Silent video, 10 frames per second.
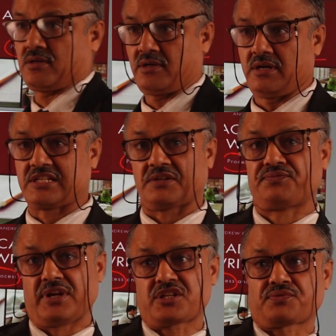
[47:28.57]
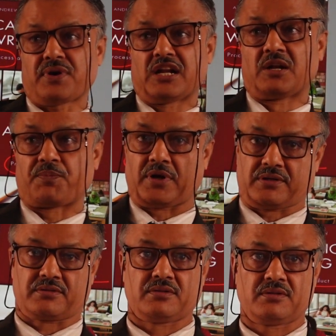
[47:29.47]
It's a finished final
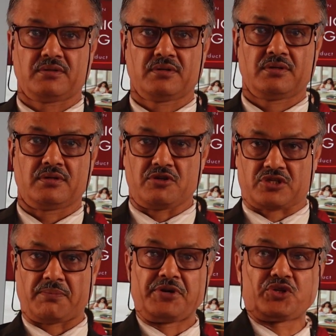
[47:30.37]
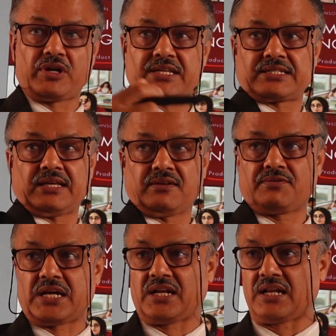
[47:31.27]
product. You submit your essay,
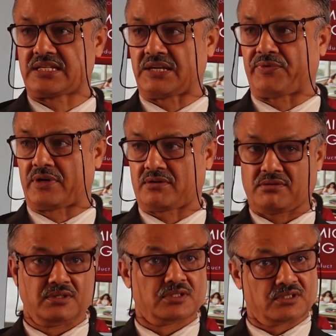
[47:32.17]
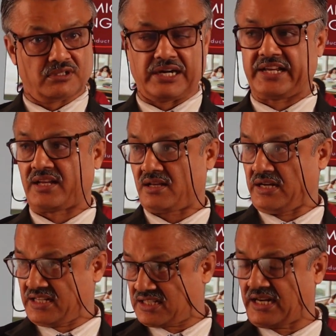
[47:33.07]
final essay for grading. It
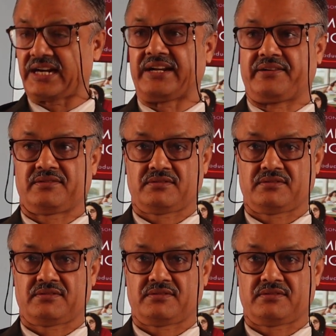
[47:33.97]
is graded.